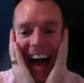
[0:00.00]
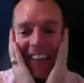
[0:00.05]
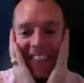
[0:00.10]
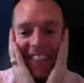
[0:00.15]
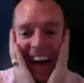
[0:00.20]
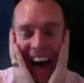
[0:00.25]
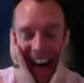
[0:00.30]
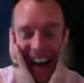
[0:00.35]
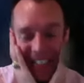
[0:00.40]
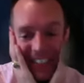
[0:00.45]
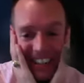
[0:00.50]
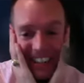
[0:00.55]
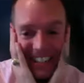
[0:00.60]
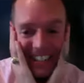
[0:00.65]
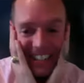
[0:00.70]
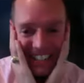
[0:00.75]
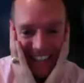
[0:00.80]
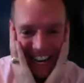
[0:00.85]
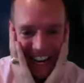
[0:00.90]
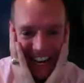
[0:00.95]
have ever
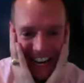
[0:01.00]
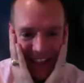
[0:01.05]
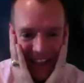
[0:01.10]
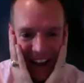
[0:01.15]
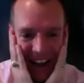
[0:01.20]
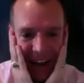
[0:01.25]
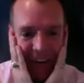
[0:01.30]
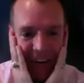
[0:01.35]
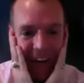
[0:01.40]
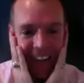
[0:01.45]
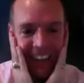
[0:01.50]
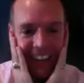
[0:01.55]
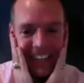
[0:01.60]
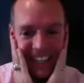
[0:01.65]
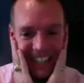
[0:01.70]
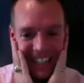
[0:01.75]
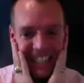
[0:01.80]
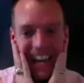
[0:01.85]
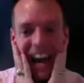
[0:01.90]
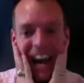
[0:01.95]
sent in my whole
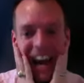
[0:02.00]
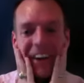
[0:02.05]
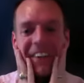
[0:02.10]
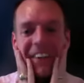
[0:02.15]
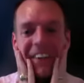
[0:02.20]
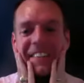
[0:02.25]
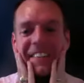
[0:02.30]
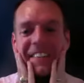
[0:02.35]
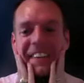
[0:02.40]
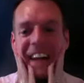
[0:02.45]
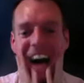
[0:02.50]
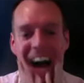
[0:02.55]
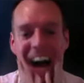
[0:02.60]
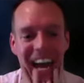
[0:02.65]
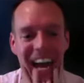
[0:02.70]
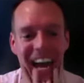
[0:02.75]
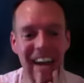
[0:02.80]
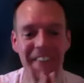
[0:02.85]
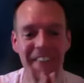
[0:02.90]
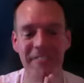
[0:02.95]
entire
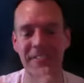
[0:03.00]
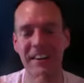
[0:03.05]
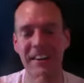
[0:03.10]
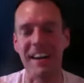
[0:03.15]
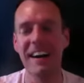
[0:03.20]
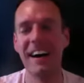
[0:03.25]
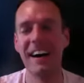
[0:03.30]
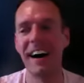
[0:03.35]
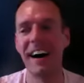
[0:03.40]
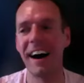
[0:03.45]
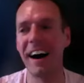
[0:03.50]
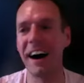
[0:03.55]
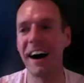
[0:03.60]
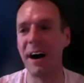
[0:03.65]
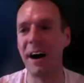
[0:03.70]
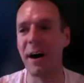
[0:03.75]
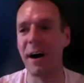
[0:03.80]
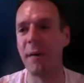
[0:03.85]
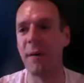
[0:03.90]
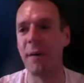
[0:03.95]
life.
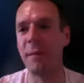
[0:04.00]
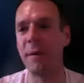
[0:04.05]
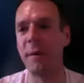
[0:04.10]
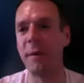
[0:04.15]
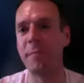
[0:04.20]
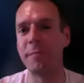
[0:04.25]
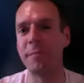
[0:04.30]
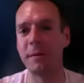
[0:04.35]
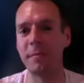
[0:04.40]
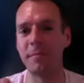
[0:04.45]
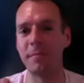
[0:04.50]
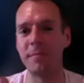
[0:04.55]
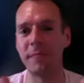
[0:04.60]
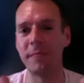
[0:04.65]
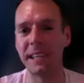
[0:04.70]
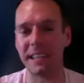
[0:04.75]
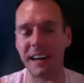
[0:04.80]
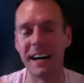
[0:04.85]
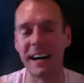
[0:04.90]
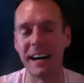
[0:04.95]
But
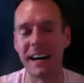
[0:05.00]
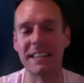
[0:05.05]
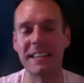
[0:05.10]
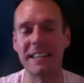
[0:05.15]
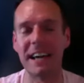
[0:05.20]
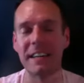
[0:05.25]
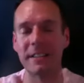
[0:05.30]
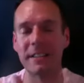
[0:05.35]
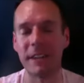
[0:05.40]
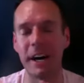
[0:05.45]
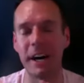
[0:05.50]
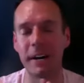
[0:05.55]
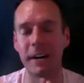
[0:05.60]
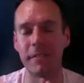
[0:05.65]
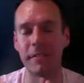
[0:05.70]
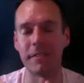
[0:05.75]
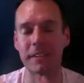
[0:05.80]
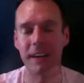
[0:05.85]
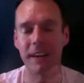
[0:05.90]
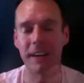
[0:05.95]
because I
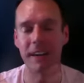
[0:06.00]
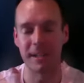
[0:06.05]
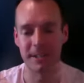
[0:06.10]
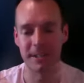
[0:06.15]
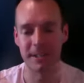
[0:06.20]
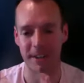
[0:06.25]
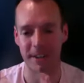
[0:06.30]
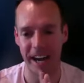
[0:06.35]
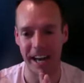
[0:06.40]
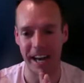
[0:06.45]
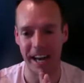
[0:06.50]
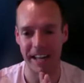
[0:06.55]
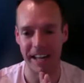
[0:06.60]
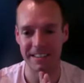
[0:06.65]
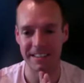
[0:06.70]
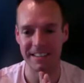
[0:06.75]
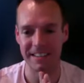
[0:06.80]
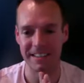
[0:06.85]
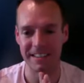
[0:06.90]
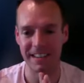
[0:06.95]
love God's
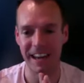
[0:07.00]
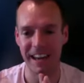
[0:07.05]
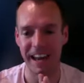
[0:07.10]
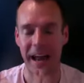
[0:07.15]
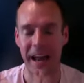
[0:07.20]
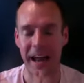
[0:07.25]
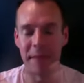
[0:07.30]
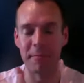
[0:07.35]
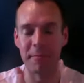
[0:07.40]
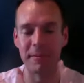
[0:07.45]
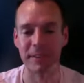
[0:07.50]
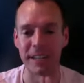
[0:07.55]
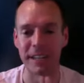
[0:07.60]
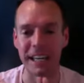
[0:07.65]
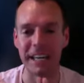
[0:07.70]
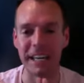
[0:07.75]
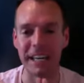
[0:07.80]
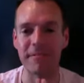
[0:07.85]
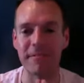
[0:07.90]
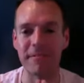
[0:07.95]
grace and I
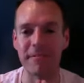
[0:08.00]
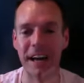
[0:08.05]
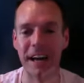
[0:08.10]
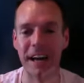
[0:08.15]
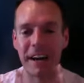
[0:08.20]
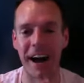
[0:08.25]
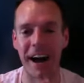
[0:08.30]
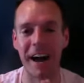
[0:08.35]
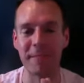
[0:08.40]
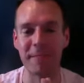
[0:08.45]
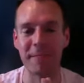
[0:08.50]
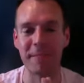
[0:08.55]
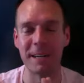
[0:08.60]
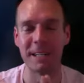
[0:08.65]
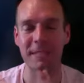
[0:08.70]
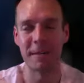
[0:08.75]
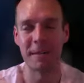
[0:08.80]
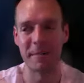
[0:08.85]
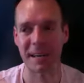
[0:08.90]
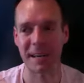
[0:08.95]
believe that God
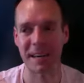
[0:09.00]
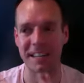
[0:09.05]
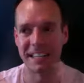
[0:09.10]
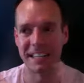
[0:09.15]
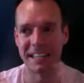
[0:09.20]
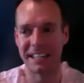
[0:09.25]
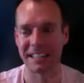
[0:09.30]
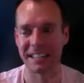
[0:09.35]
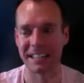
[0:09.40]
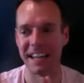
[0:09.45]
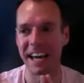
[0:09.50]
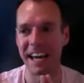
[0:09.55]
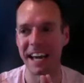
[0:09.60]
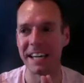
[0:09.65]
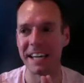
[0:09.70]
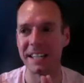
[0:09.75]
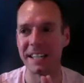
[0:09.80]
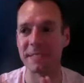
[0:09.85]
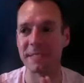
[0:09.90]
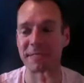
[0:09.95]
brings me amazing
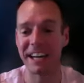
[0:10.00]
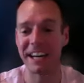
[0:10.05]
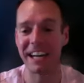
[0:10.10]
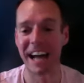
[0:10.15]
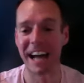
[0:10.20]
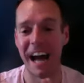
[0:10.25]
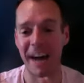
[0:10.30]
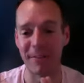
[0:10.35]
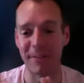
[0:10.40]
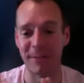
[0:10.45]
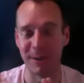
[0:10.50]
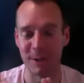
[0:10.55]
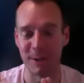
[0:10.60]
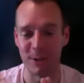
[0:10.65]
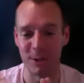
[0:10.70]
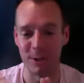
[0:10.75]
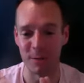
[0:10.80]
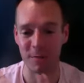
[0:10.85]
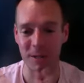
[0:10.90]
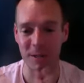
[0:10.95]
clients, Mary Katherine
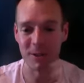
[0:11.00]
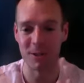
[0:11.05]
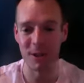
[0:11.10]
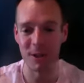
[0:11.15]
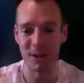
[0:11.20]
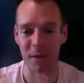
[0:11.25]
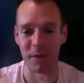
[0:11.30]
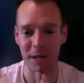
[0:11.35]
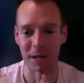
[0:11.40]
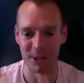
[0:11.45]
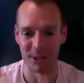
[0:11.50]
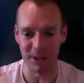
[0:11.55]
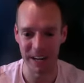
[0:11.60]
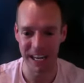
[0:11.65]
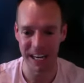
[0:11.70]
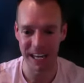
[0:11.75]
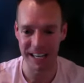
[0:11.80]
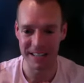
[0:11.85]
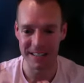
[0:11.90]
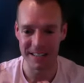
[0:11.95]
showed me so much
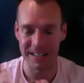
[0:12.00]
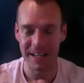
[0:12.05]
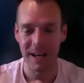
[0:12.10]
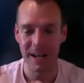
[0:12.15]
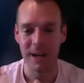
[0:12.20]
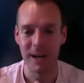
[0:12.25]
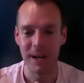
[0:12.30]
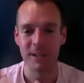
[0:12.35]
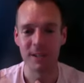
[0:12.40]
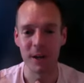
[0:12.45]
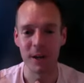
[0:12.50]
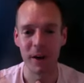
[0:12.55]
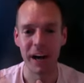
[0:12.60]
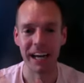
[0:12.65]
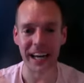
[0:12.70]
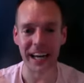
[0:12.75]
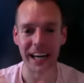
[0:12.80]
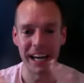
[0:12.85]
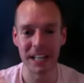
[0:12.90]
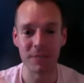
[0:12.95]
grace. So I
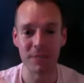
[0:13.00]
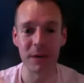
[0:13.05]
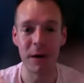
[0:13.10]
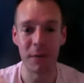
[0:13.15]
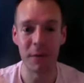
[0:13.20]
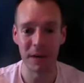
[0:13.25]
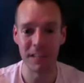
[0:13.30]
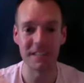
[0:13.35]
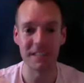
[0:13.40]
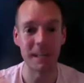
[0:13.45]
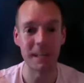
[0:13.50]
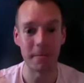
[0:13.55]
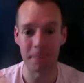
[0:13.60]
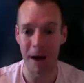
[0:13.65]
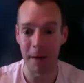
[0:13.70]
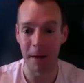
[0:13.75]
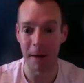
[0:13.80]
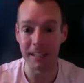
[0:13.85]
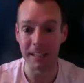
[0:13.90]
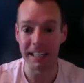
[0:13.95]
guess what I want to say
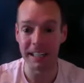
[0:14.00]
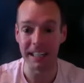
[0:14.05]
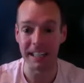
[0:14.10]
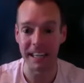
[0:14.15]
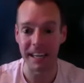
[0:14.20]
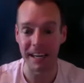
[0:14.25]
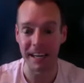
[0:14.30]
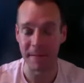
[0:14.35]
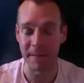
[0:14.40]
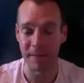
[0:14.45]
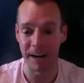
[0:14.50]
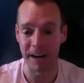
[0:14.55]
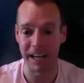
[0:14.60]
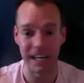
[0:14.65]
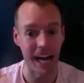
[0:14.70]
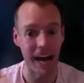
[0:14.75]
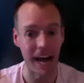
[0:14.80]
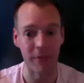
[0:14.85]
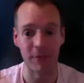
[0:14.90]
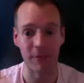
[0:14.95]
publicly, Mary
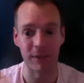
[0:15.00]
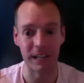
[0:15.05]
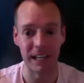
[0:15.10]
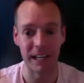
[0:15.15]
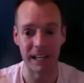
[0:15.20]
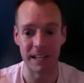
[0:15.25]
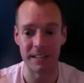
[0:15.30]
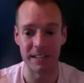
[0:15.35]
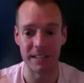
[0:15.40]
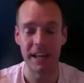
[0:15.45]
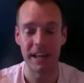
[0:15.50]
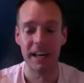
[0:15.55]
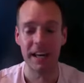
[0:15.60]
Katherine, is